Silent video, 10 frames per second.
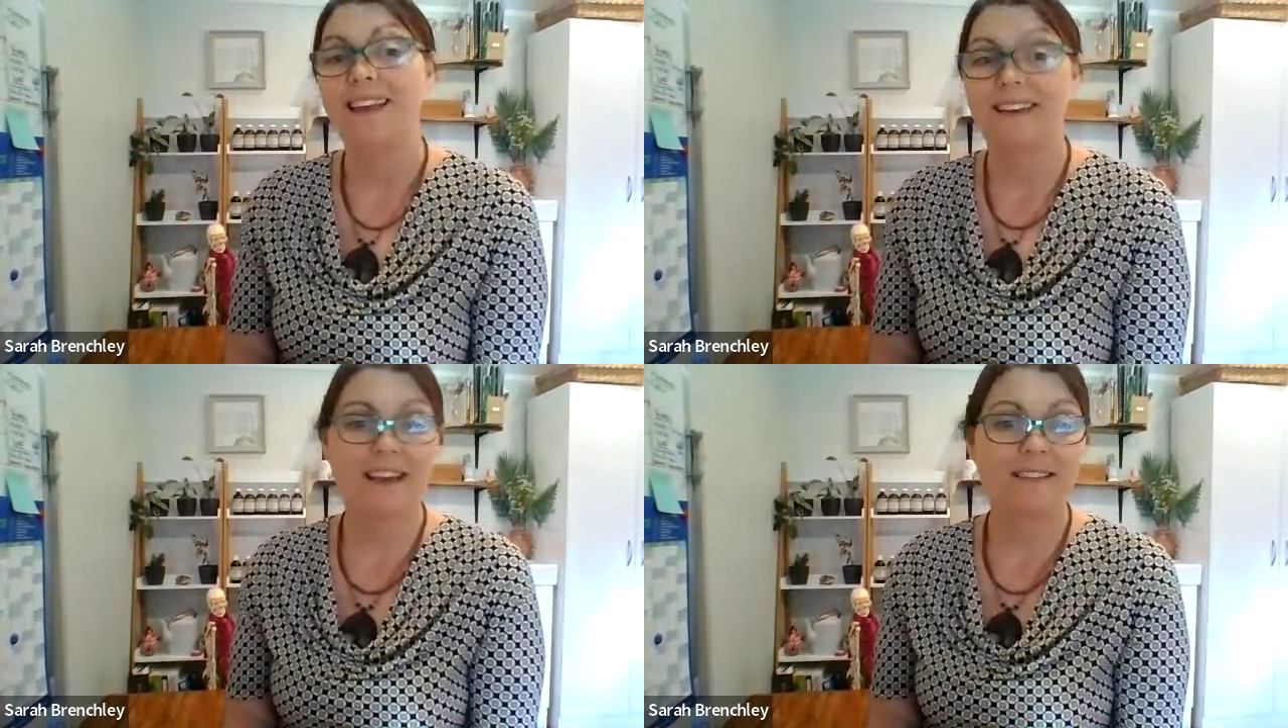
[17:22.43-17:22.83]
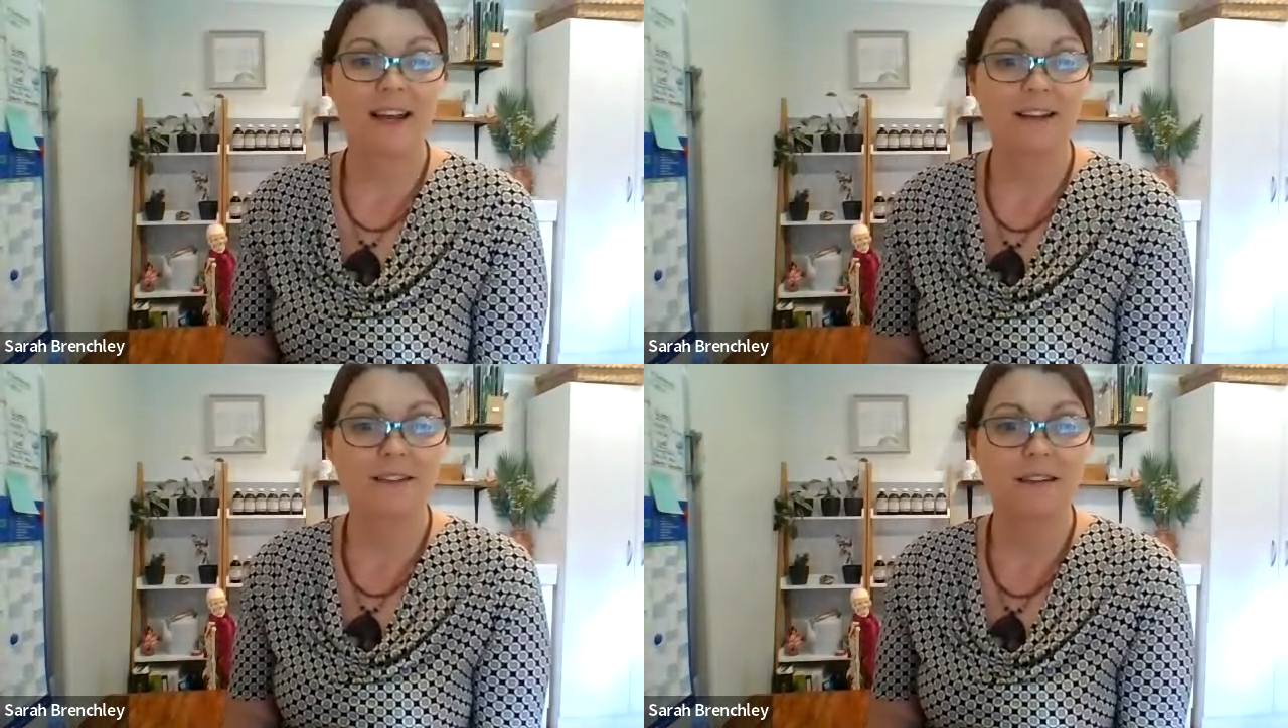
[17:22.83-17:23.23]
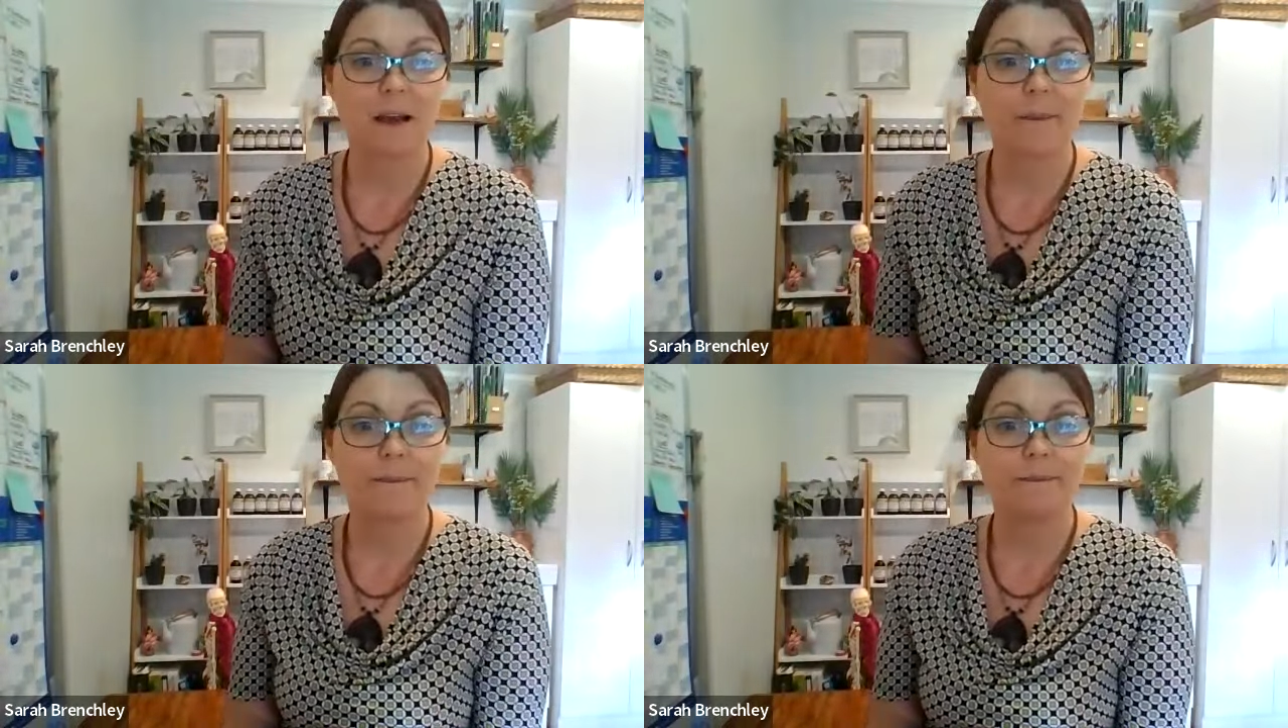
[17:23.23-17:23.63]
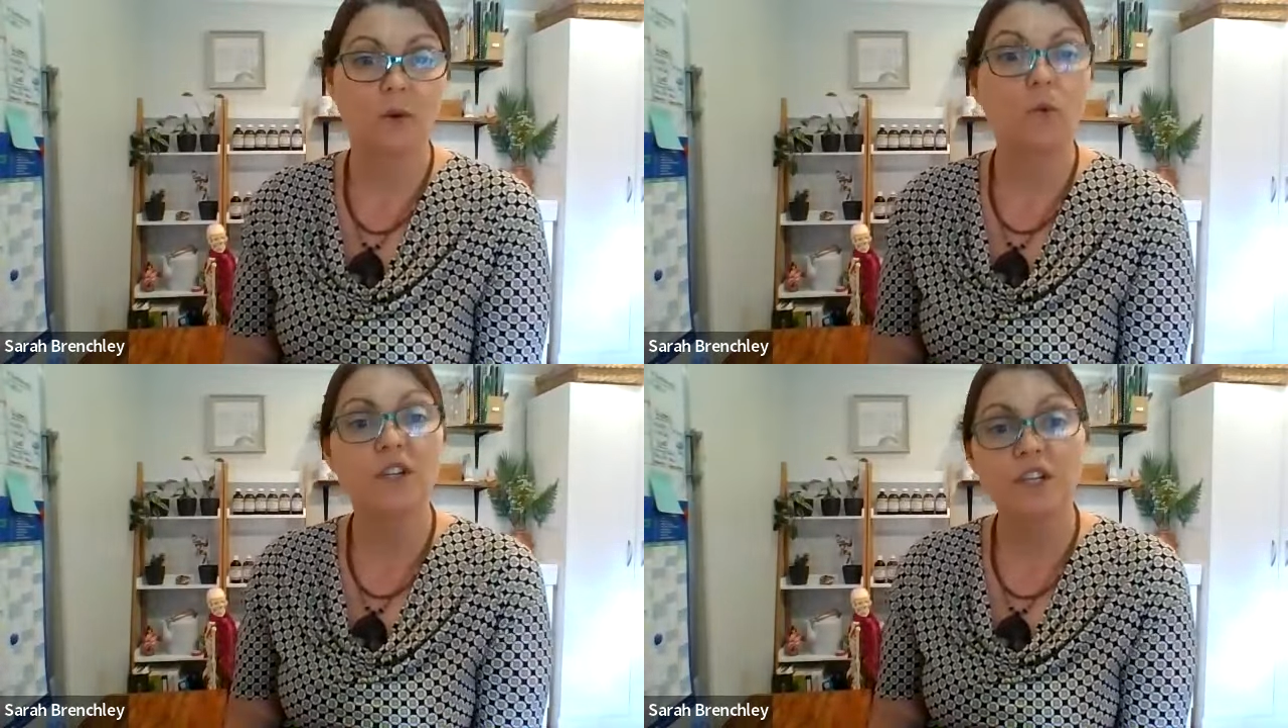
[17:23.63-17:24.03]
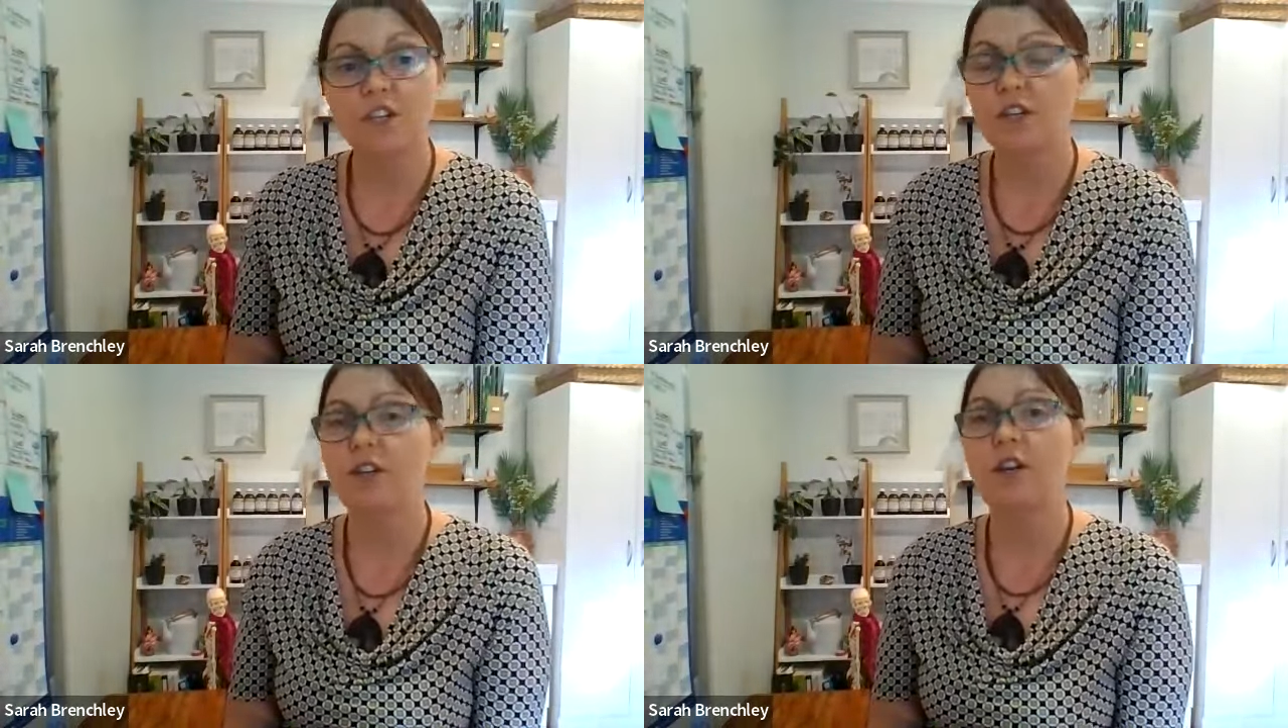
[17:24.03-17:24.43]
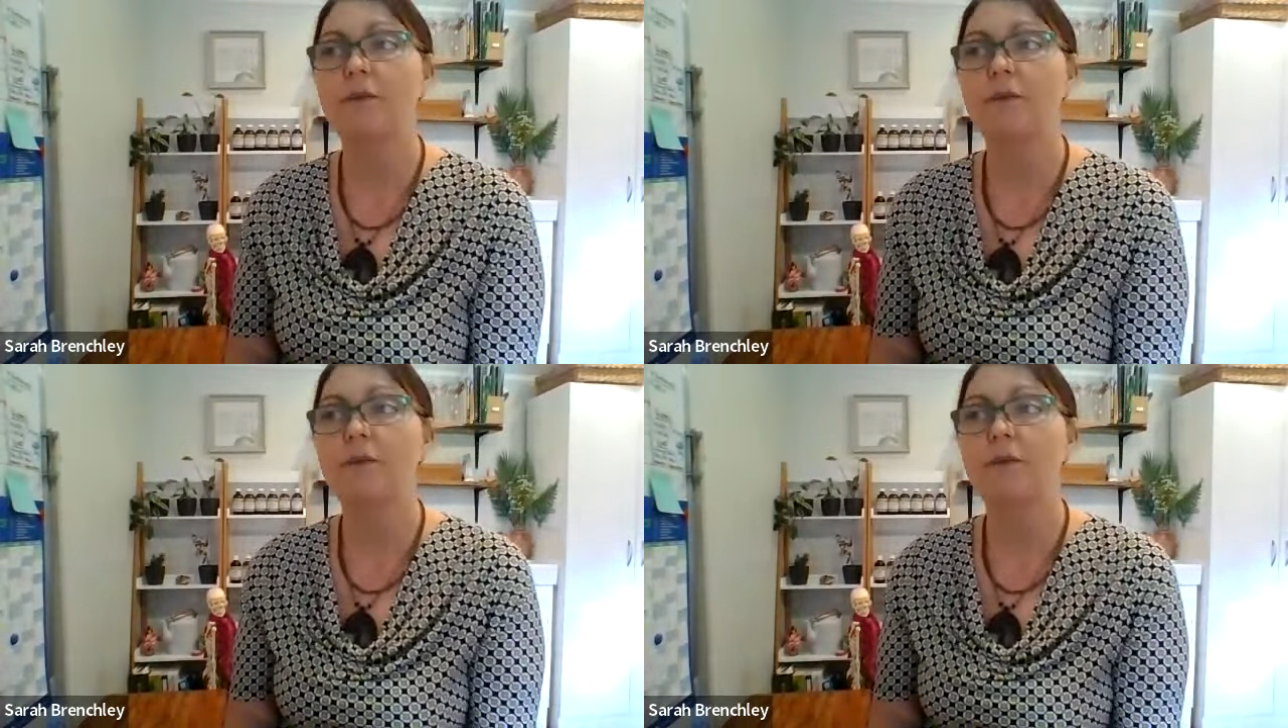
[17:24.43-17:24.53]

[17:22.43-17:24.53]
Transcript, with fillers: get that um, audit to you.